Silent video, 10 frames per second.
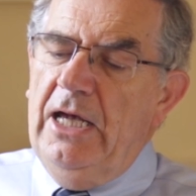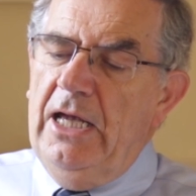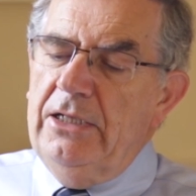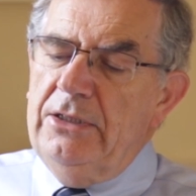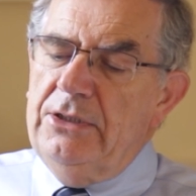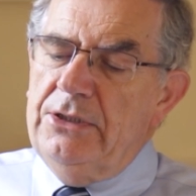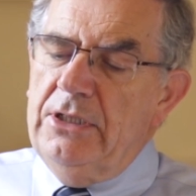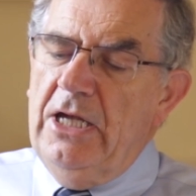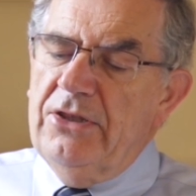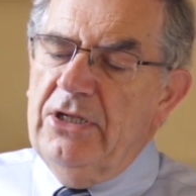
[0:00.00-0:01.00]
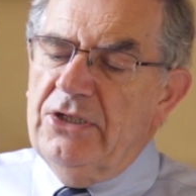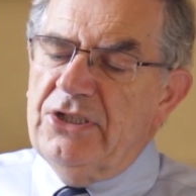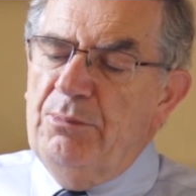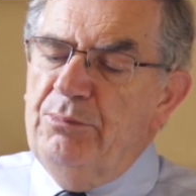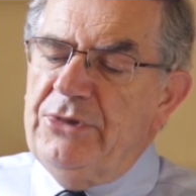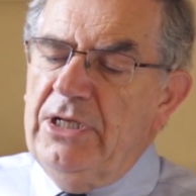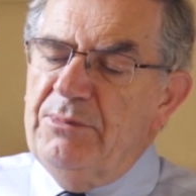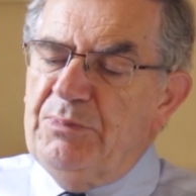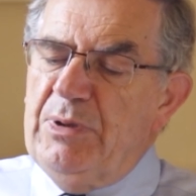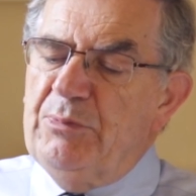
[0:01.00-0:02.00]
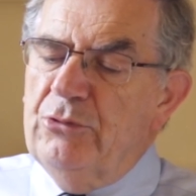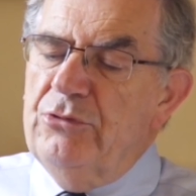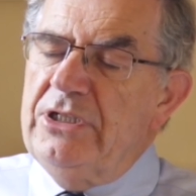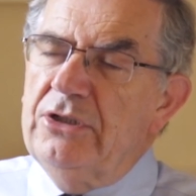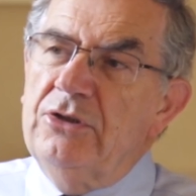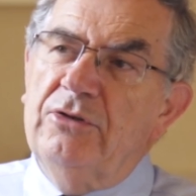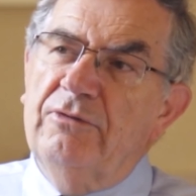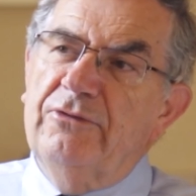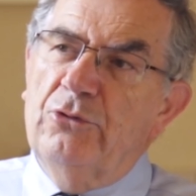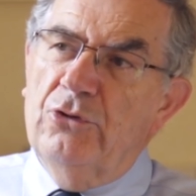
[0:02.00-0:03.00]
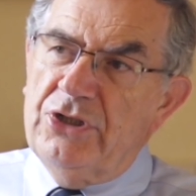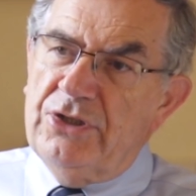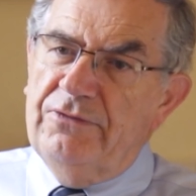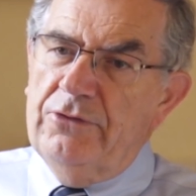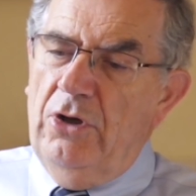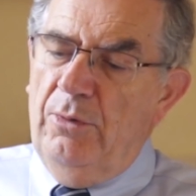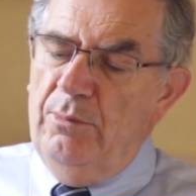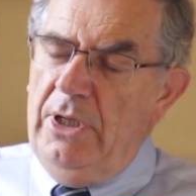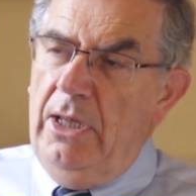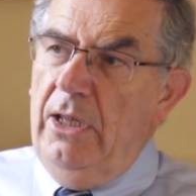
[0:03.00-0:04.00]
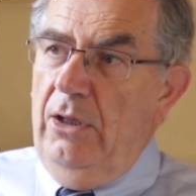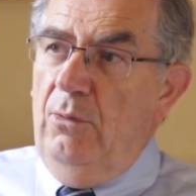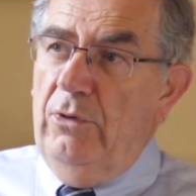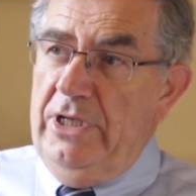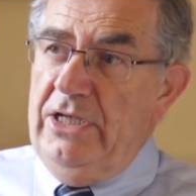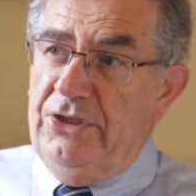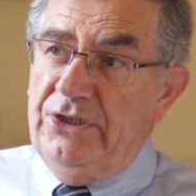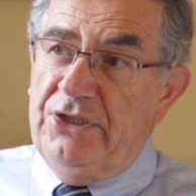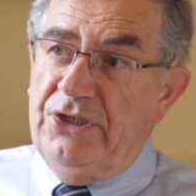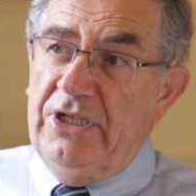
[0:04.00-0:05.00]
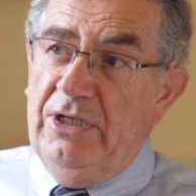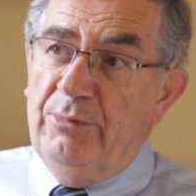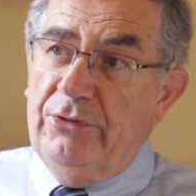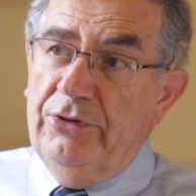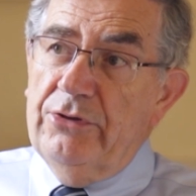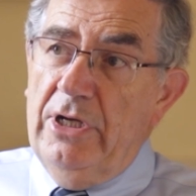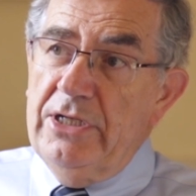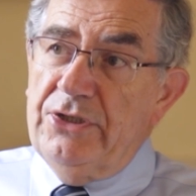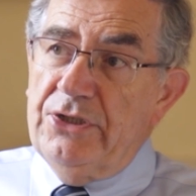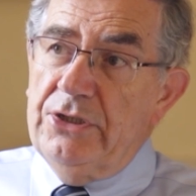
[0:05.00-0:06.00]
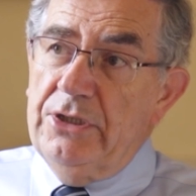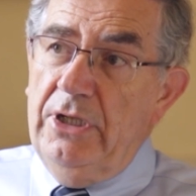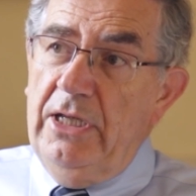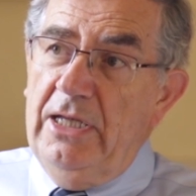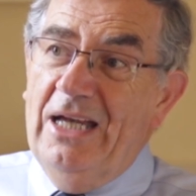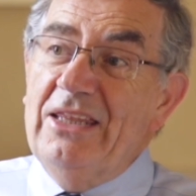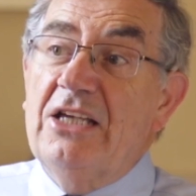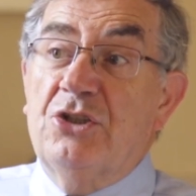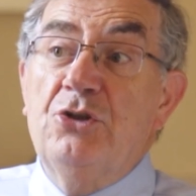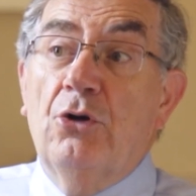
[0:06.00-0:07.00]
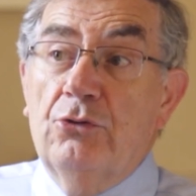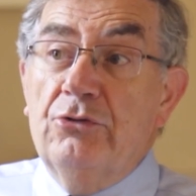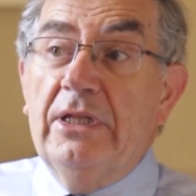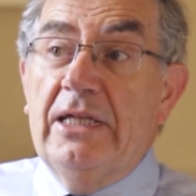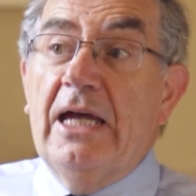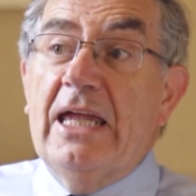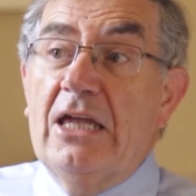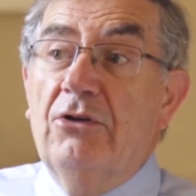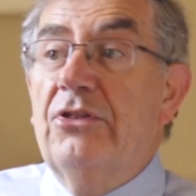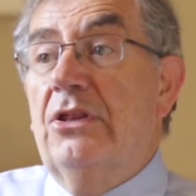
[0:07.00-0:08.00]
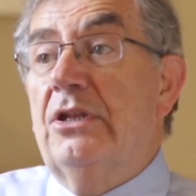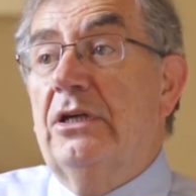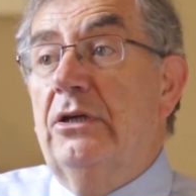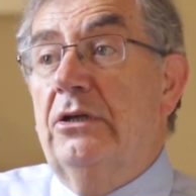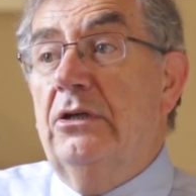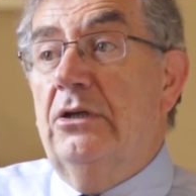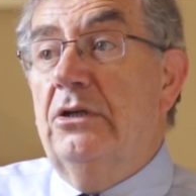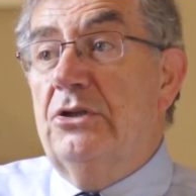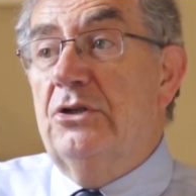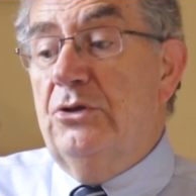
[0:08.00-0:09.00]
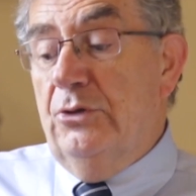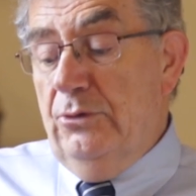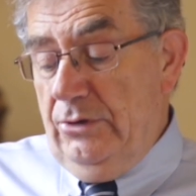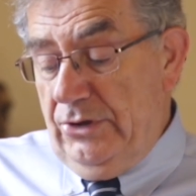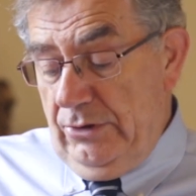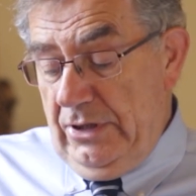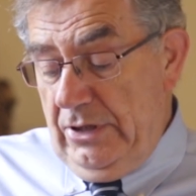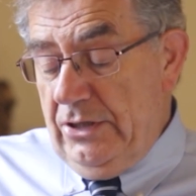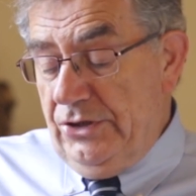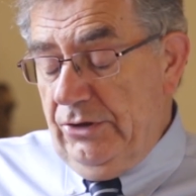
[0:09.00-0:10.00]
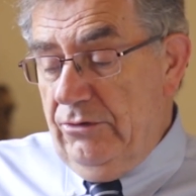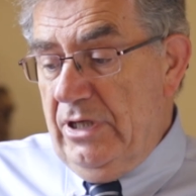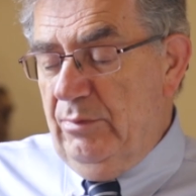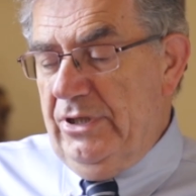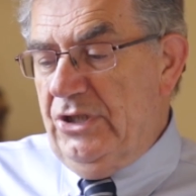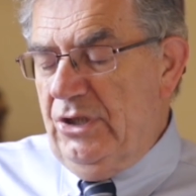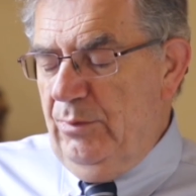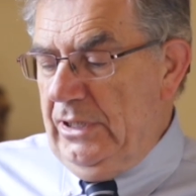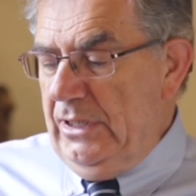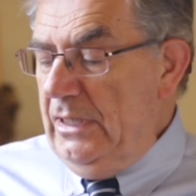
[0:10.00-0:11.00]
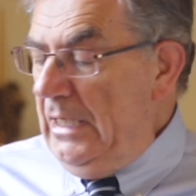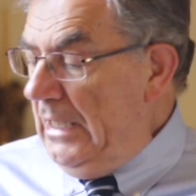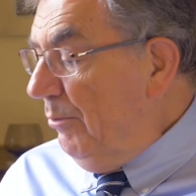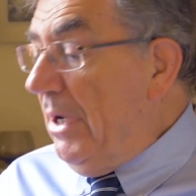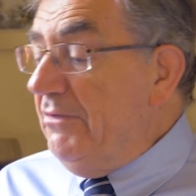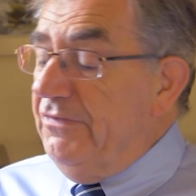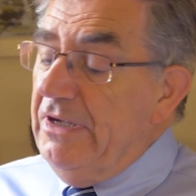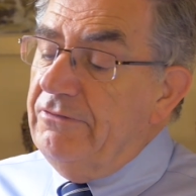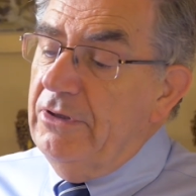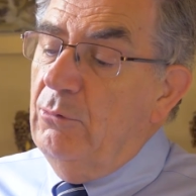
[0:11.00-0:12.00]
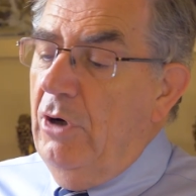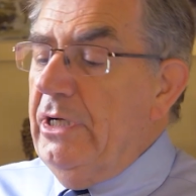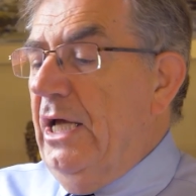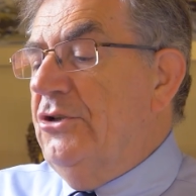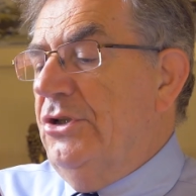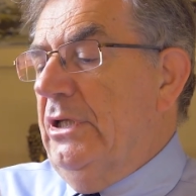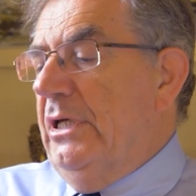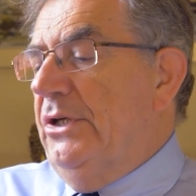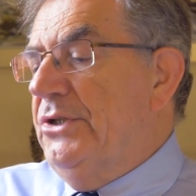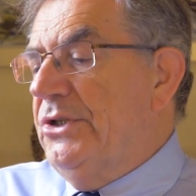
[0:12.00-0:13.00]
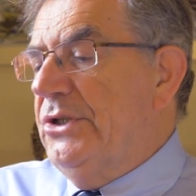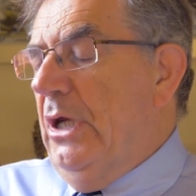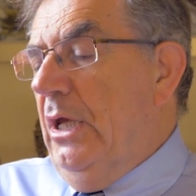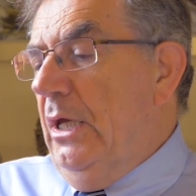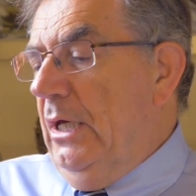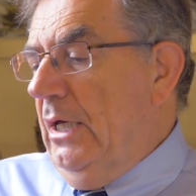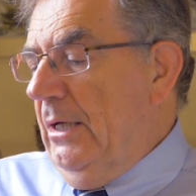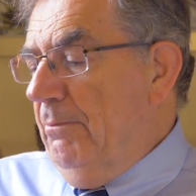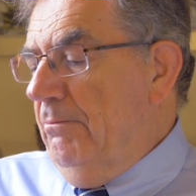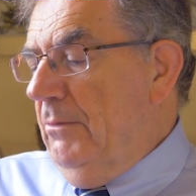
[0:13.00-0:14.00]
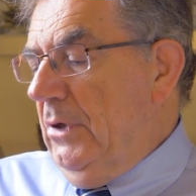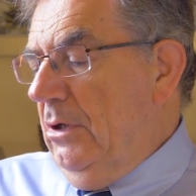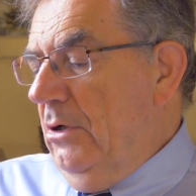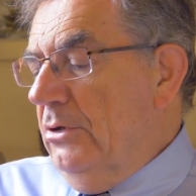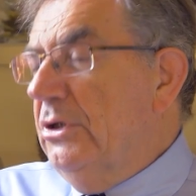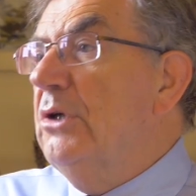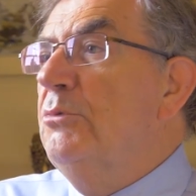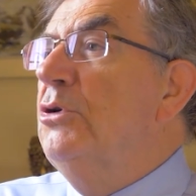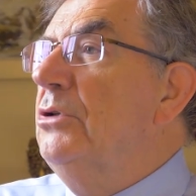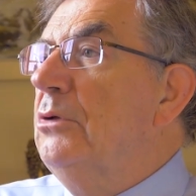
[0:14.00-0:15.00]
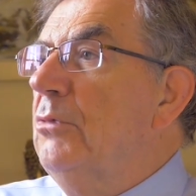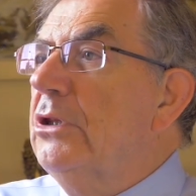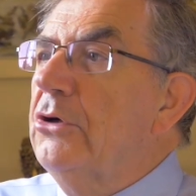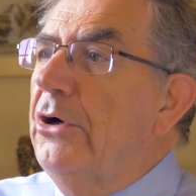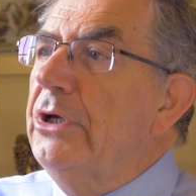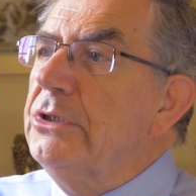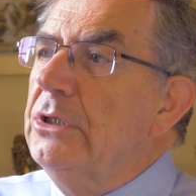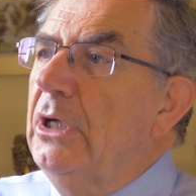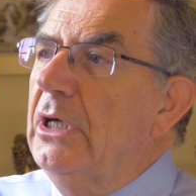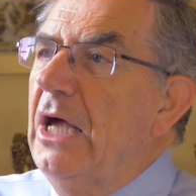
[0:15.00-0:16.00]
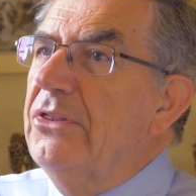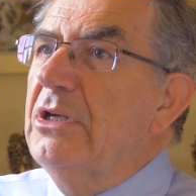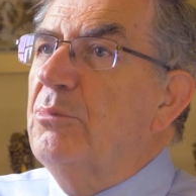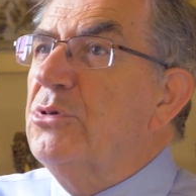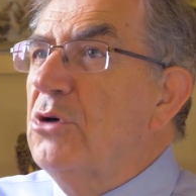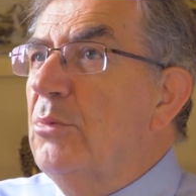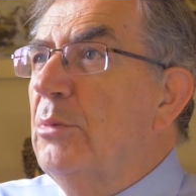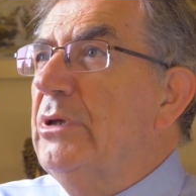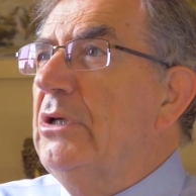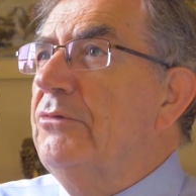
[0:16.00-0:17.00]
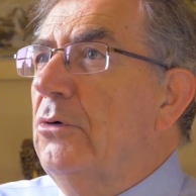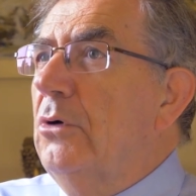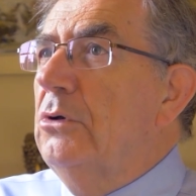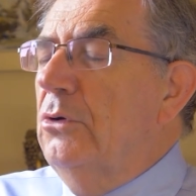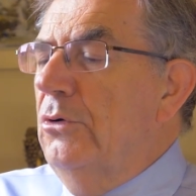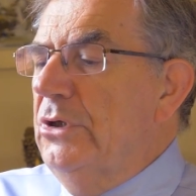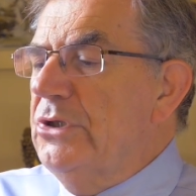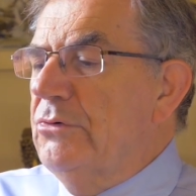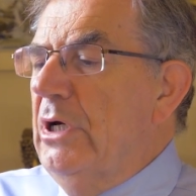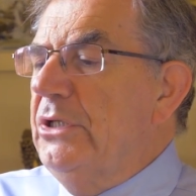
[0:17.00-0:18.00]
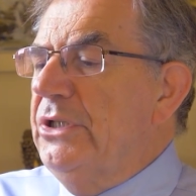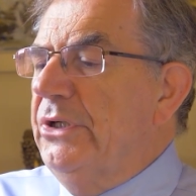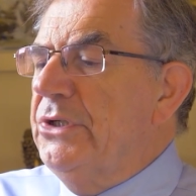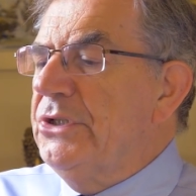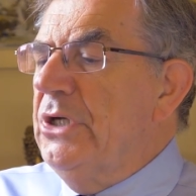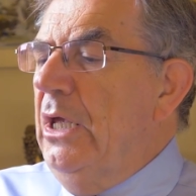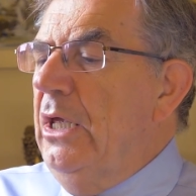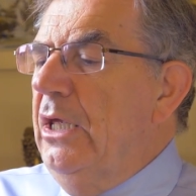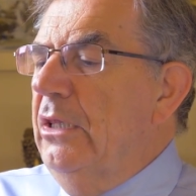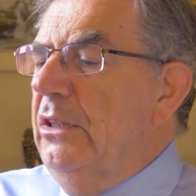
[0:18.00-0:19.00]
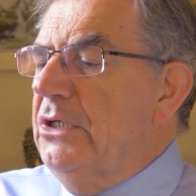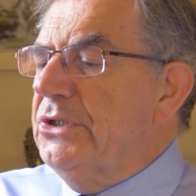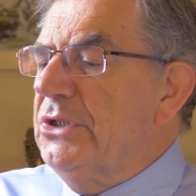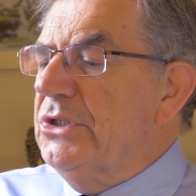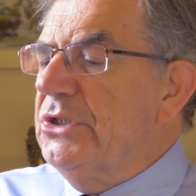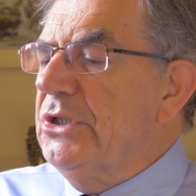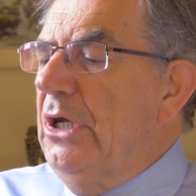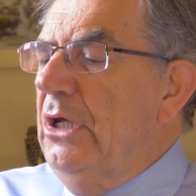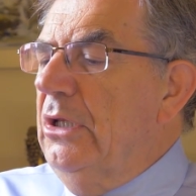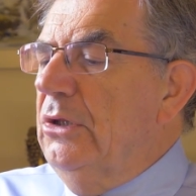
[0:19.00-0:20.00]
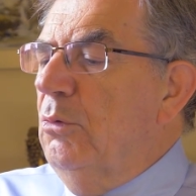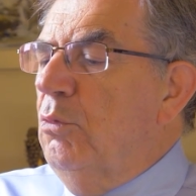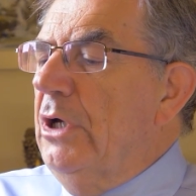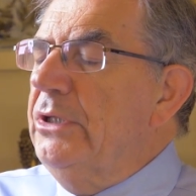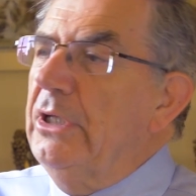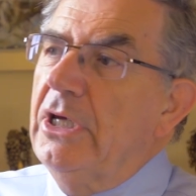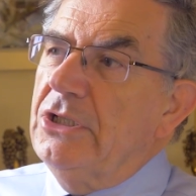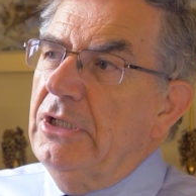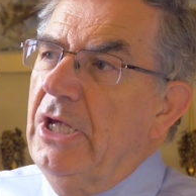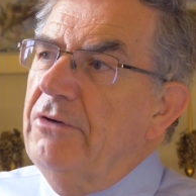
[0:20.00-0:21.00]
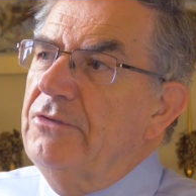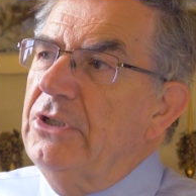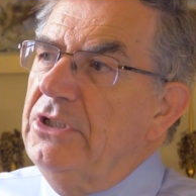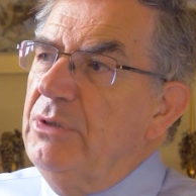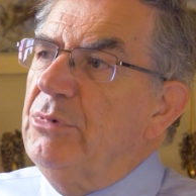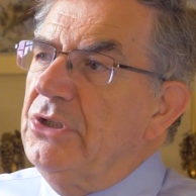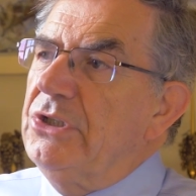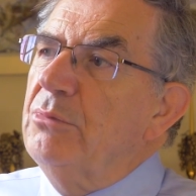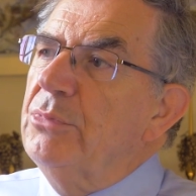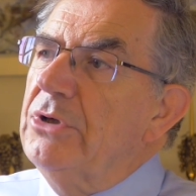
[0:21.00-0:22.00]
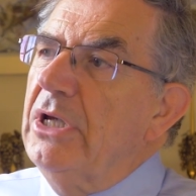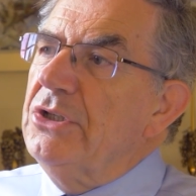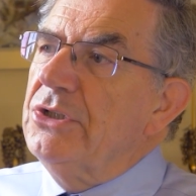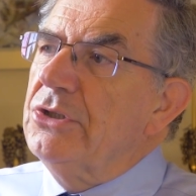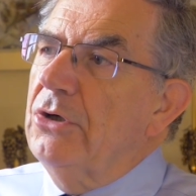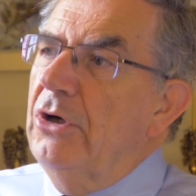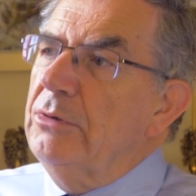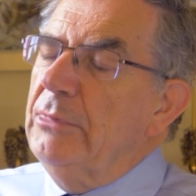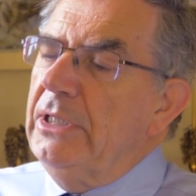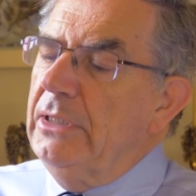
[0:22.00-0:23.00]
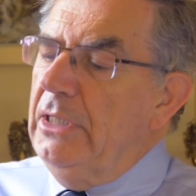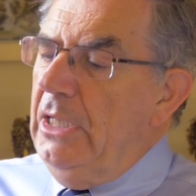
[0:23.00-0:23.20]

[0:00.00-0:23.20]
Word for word: And I think sometimes people read it divorced from what he has to say about Christ. And that's not really a healthy thing to do. So that's a great place to begin. My favourite one actually is um, on communion with God. I think probably of all Owen's writings, this is the one that left the deepest impress on me.